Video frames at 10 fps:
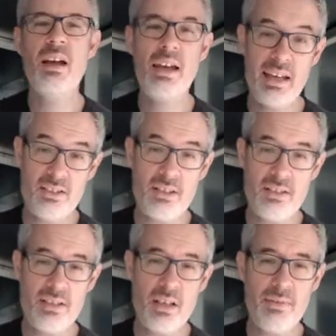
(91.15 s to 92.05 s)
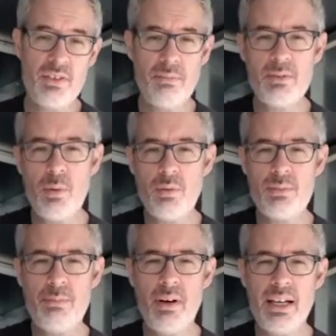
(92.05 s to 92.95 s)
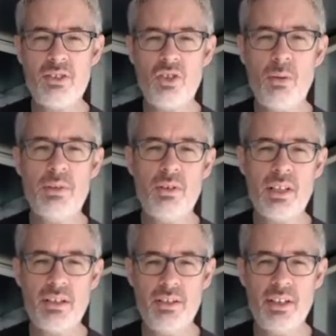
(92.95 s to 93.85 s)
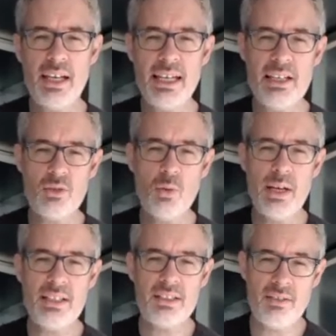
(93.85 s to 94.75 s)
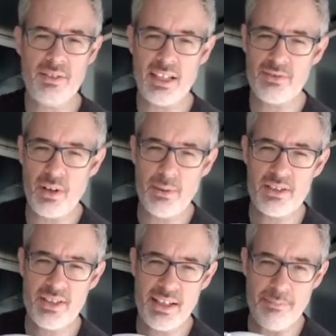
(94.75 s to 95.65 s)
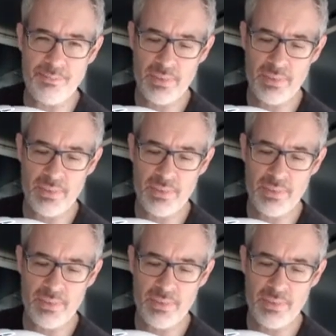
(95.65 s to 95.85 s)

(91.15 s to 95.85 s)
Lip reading: Excellent service from sportsbikeshop.co.uk as always, so thanks very much to them.